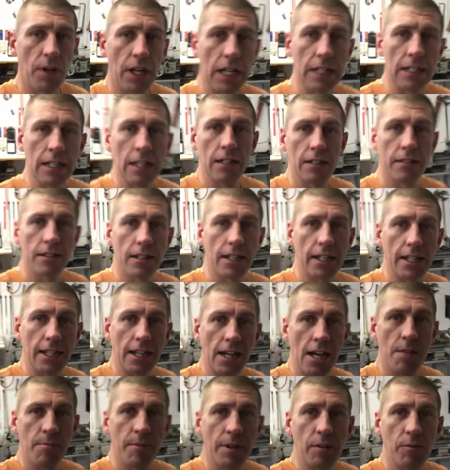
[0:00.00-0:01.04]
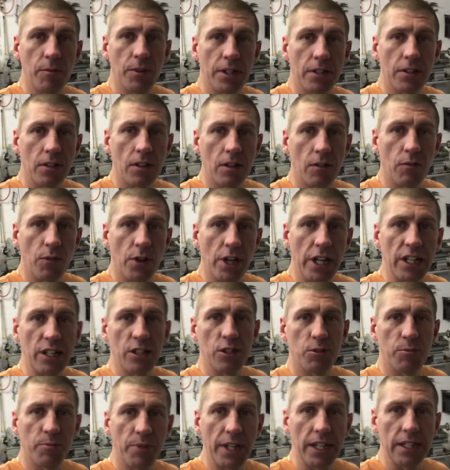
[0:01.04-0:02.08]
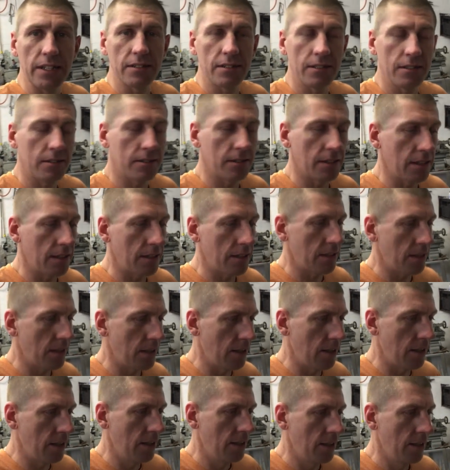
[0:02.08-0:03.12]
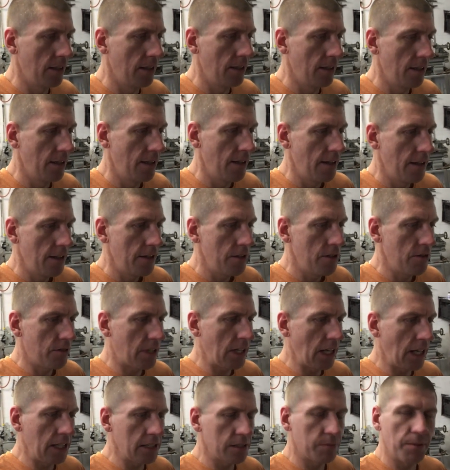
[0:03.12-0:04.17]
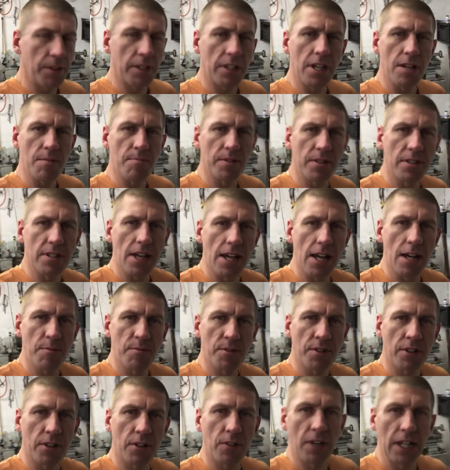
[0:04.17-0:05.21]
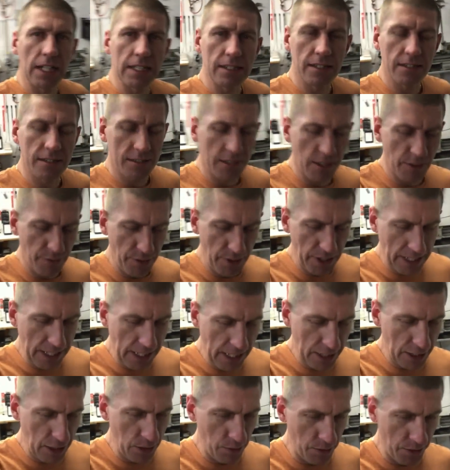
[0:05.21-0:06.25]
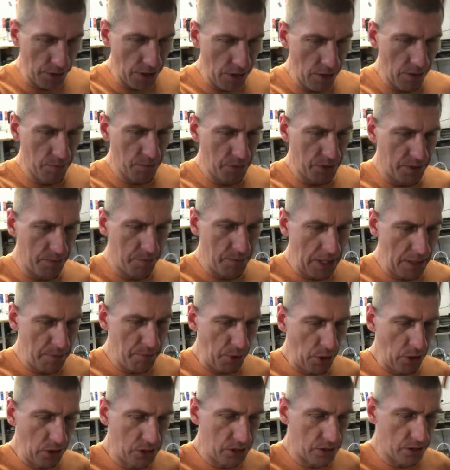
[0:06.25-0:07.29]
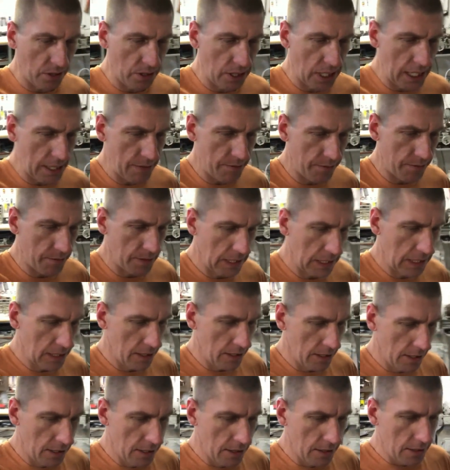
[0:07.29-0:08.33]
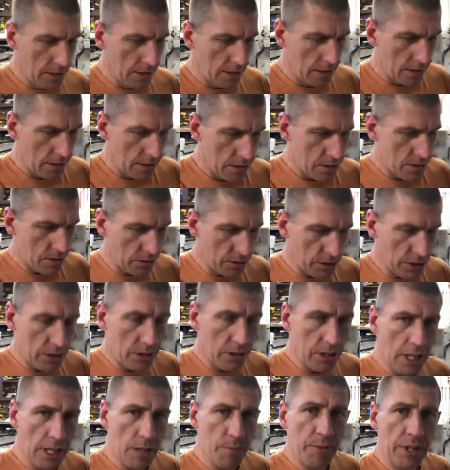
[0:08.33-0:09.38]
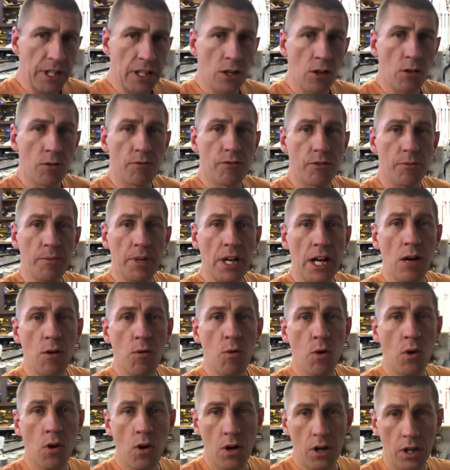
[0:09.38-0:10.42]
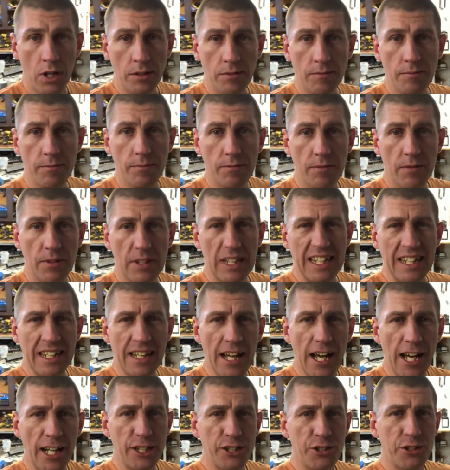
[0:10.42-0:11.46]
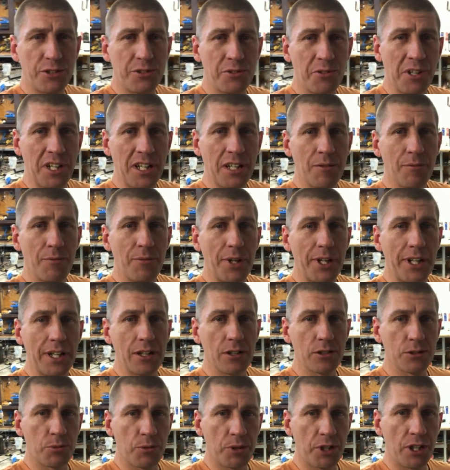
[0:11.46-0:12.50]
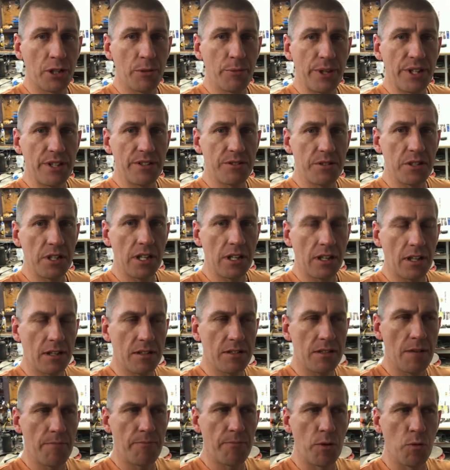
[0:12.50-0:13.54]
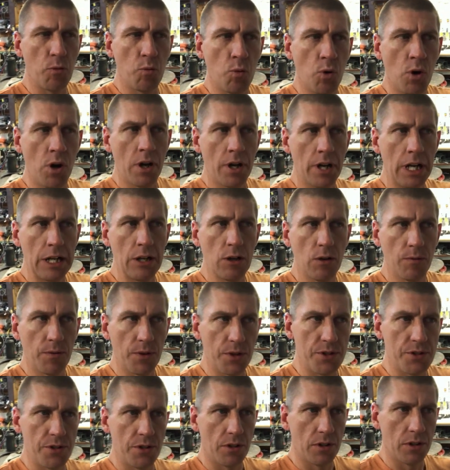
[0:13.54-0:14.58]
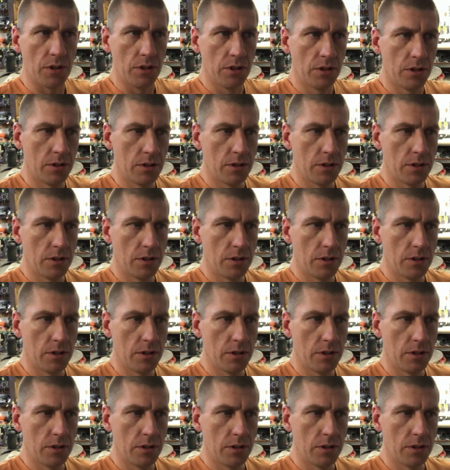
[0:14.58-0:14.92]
right now that I comment with on a regular basis, and you guys been keeping tabs on the crazy stuff I got going on with my personal life. So just let it be known from now on, the next string of videos we're going to be seeing, except for one, I know for sure.